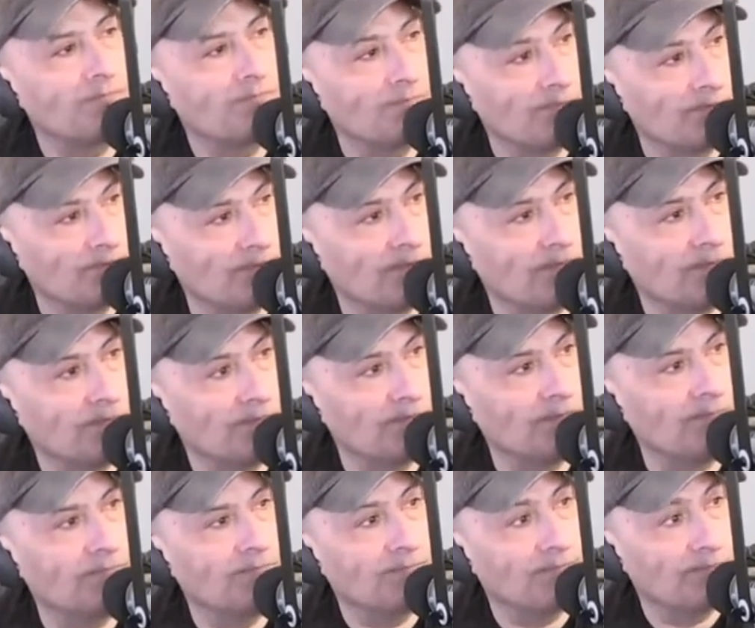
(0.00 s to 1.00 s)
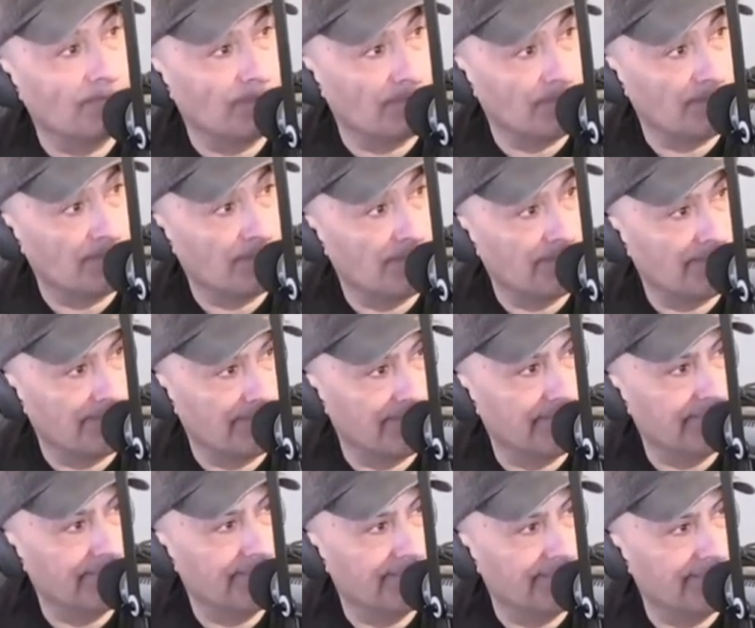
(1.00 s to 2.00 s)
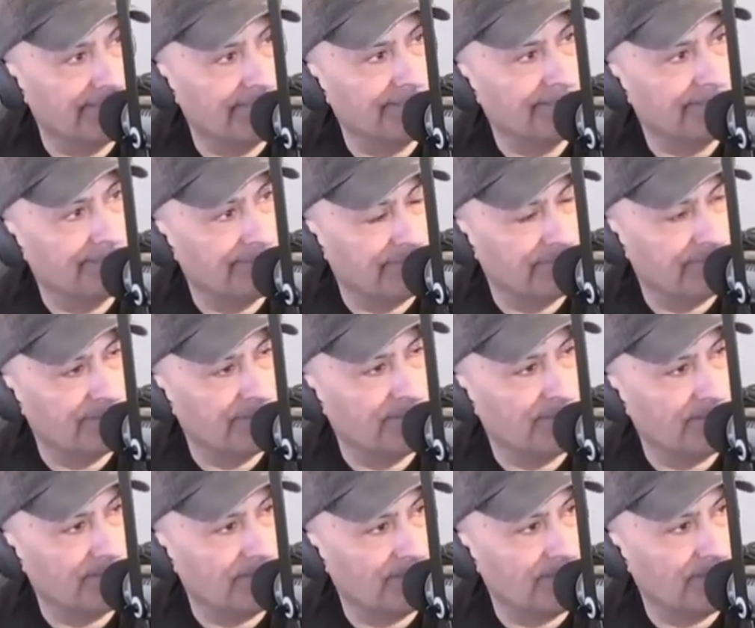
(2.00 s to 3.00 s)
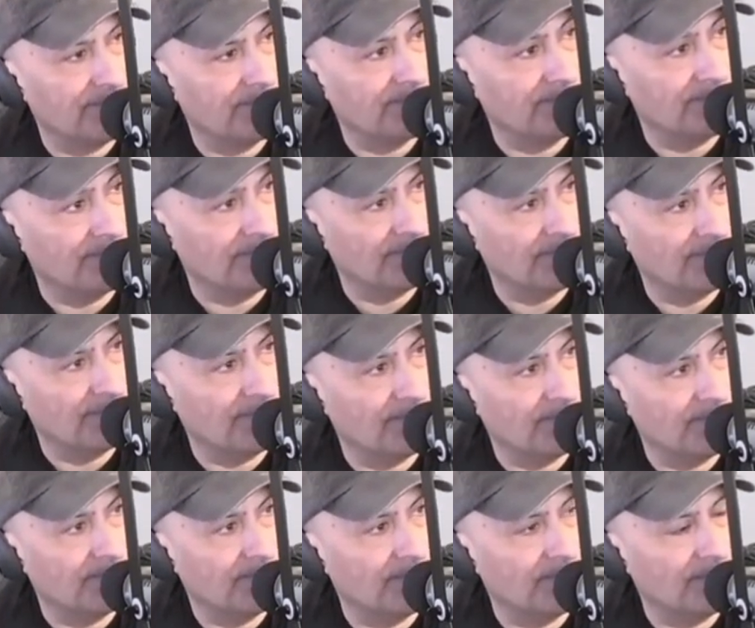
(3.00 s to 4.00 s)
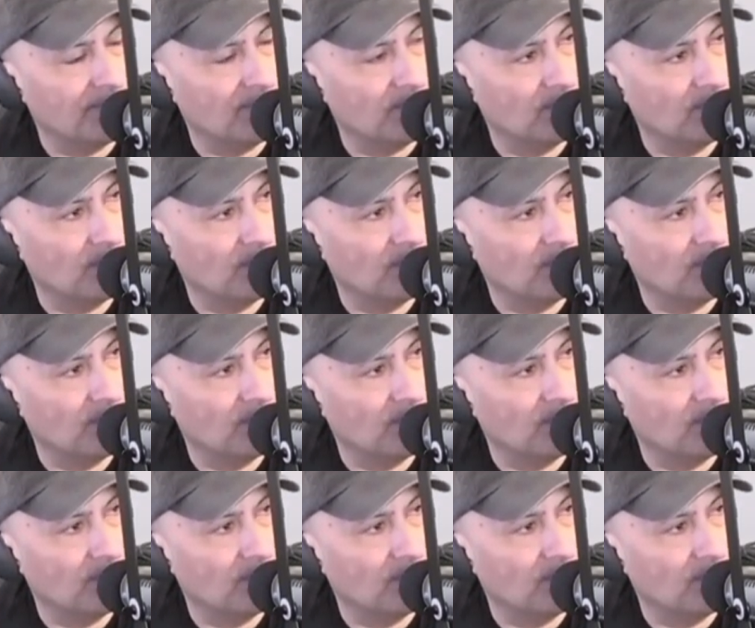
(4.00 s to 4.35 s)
(not speaking)